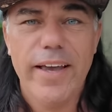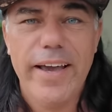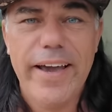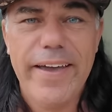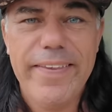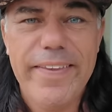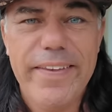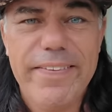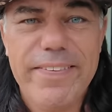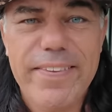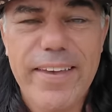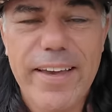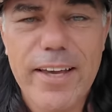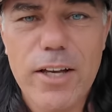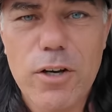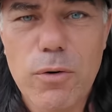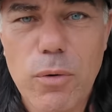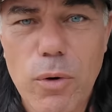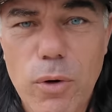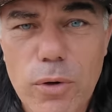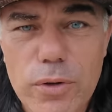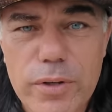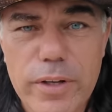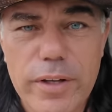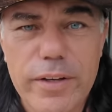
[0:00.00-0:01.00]
and the Thai
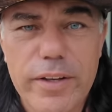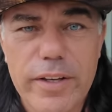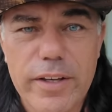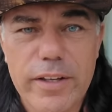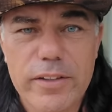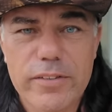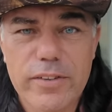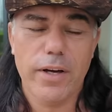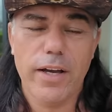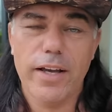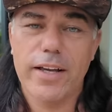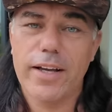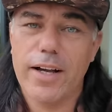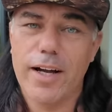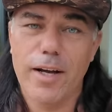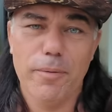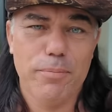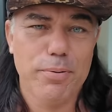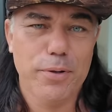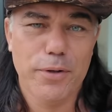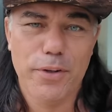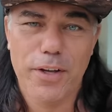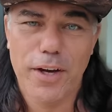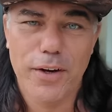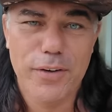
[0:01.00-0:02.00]
quote that is, I can't
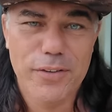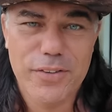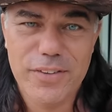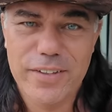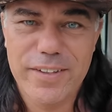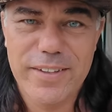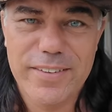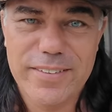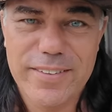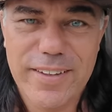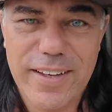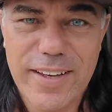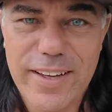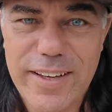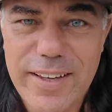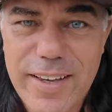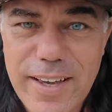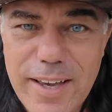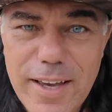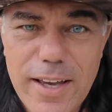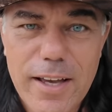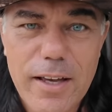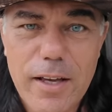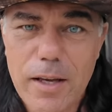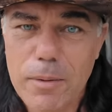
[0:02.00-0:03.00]
pronounce it in Thai,
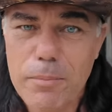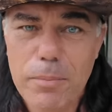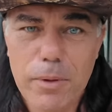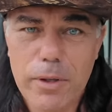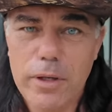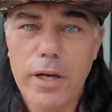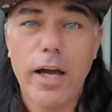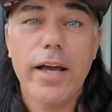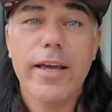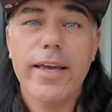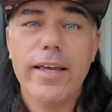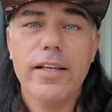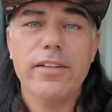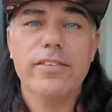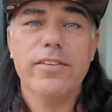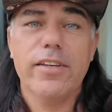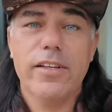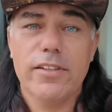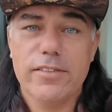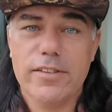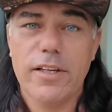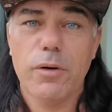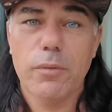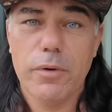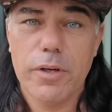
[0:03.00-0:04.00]
uh, but I can say
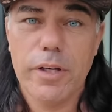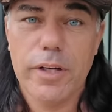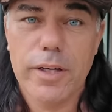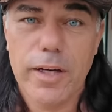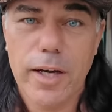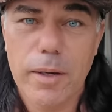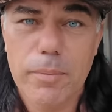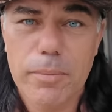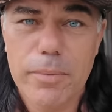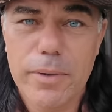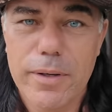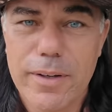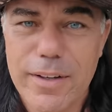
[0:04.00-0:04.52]
Sawadee Kap,